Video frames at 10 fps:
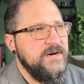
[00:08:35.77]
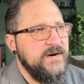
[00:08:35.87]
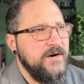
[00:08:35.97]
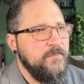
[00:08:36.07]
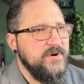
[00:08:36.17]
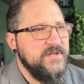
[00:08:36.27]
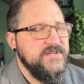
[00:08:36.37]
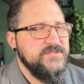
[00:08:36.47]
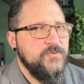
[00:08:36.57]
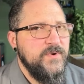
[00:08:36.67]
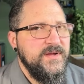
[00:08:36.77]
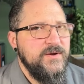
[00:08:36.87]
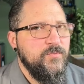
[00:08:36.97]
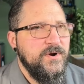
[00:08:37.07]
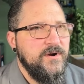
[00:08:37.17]
but it is a way
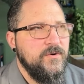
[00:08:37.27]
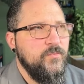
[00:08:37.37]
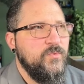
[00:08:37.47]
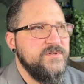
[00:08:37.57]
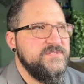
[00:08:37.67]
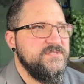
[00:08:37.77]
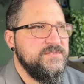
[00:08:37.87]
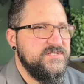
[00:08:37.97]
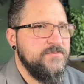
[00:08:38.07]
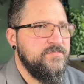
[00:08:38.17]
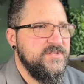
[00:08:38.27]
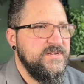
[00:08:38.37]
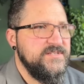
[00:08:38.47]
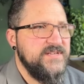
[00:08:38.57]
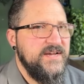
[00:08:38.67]
where once it's in
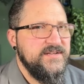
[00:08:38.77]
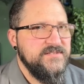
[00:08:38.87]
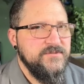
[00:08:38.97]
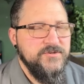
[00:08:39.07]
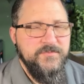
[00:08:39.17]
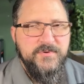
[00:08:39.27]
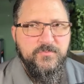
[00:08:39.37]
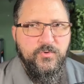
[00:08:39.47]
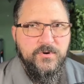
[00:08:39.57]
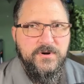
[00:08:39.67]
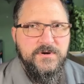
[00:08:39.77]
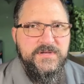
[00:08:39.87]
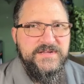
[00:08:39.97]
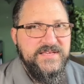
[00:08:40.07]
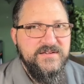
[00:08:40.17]
place, it has a little bit more
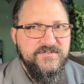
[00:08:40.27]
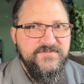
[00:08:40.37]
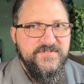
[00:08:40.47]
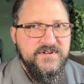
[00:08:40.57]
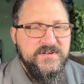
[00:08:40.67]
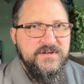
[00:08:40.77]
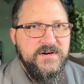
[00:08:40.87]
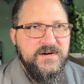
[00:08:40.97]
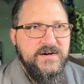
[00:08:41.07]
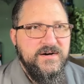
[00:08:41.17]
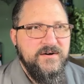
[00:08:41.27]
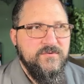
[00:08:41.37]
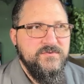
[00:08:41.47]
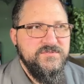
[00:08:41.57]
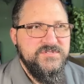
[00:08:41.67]
give uh,
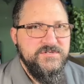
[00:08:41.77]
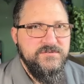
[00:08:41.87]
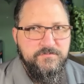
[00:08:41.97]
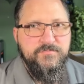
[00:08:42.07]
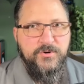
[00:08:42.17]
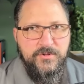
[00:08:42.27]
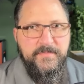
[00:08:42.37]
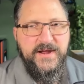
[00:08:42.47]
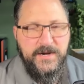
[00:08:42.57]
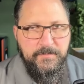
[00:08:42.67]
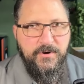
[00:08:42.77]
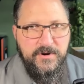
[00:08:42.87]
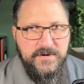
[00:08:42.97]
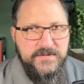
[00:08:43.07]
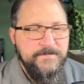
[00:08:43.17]
to pull it back
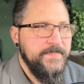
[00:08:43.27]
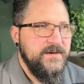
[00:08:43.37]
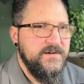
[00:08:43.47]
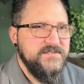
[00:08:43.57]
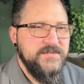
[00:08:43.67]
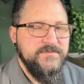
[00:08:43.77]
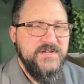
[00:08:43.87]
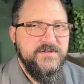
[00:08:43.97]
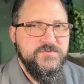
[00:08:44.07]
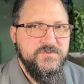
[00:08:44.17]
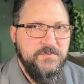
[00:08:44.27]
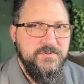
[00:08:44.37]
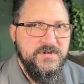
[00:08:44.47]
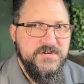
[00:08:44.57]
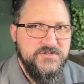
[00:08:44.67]
apart. Sometimes with the
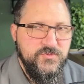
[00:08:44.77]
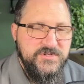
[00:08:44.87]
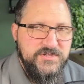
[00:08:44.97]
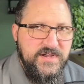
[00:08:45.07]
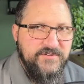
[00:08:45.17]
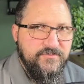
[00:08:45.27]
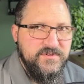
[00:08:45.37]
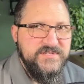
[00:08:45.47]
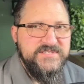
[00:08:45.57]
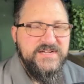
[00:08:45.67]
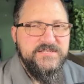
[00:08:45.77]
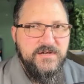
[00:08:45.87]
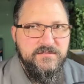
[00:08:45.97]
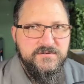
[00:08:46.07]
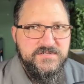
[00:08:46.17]
plugs, when you have really tight
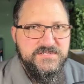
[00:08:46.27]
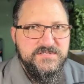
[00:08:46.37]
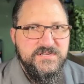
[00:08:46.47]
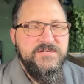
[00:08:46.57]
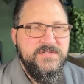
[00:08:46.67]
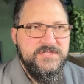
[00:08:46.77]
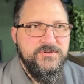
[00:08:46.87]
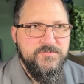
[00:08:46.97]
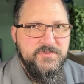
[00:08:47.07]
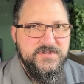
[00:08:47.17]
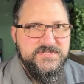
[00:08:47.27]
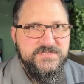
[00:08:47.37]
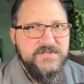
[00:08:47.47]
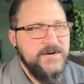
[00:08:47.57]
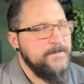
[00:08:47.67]
tolerances, get those plugs in
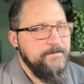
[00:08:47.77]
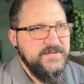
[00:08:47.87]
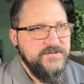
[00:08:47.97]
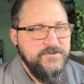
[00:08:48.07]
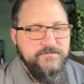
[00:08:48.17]
there, you